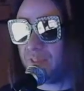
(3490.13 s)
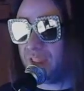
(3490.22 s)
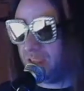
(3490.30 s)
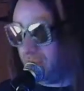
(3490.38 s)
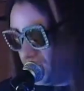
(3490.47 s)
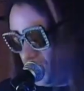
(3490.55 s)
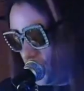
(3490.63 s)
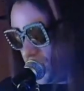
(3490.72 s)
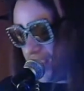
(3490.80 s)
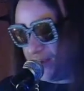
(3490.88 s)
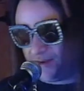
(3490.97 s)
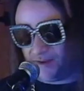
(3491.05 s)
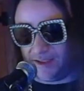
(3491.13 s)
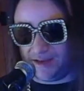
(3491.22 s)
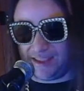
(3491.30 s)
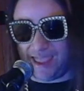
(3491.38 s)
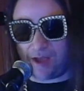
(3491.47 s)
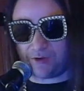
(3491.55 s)
You can
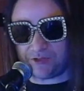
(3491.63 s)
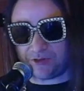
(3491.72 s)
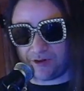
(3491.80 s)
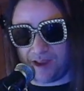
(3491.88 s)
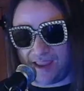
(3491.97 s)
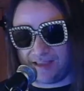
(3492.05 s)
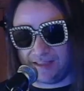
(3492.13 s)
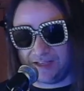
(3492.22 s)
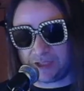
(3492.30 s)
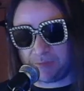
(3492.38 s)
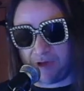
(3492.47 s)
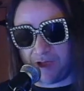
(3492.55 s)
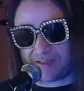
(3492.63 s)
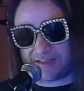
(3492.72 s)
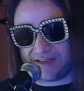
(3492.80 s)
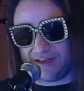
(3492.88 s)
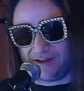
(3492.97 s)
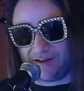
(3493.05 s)
encounter a glitched boss in
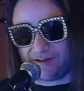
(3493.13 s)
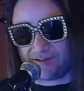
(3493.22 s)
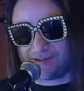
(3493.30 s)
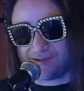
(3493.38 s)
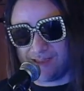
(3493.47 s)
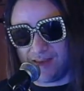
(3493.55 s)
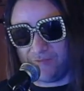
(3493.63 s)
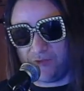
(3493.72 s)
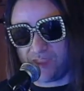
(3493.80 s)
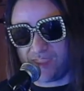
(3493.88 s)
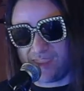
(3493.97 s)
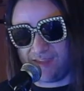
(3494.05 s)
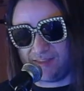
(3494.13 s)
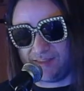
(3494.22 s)
here, and if you can kill it,